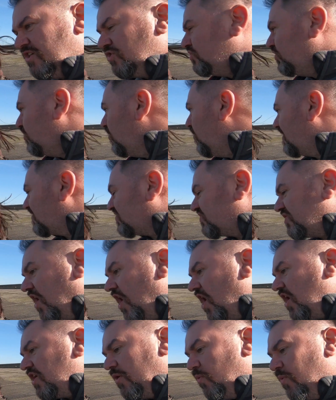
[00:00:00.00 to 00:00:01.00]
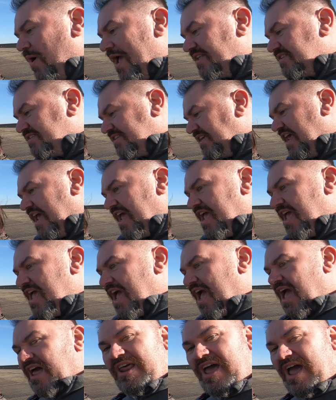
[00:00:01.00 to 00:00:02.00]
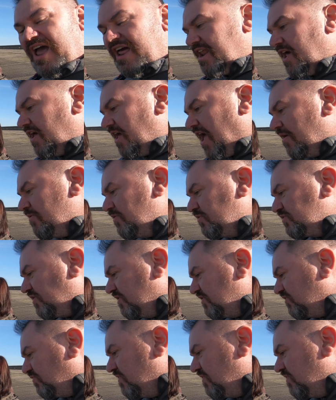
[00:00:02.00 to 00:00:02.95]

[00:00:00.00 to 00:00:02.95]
Do you know, I saw you wetting it and there was this